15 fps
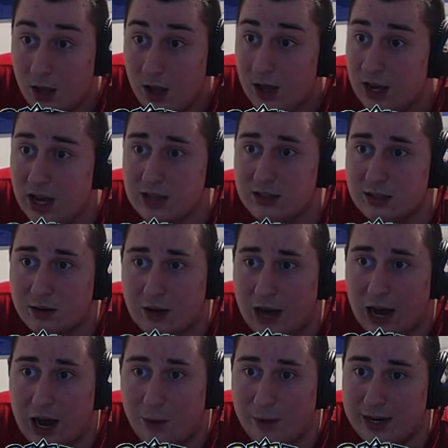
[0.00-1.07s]
because
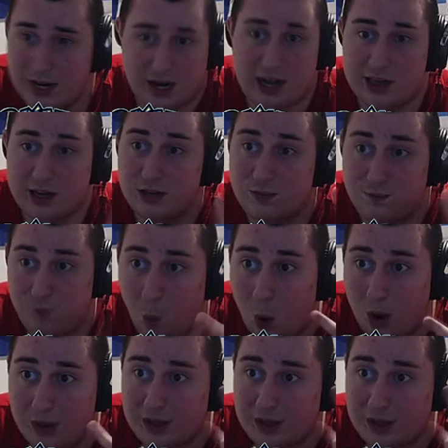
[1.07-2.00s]
uh, we there's four,